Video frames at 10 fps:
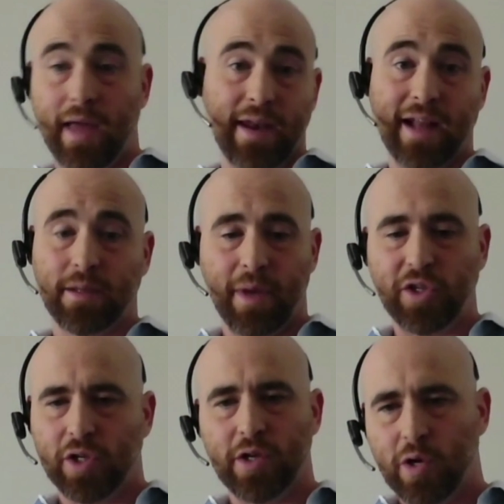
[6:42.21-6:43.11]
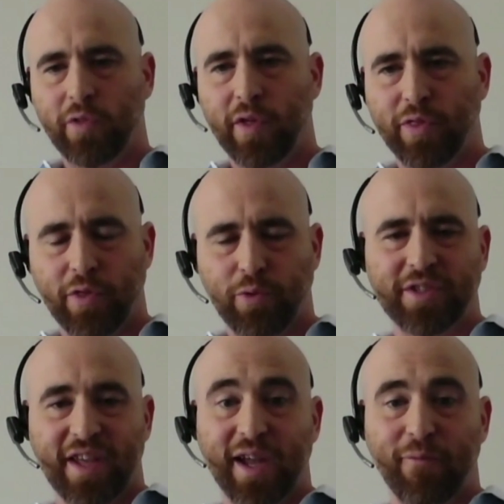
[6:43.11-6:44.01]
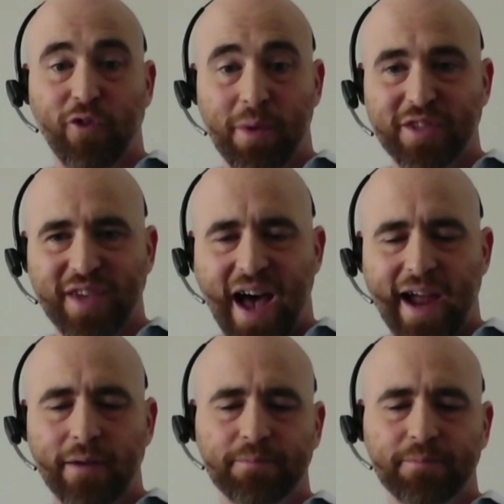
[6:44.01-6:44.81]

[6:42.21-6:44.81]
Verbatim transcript: not to mention, the threats that come from inside,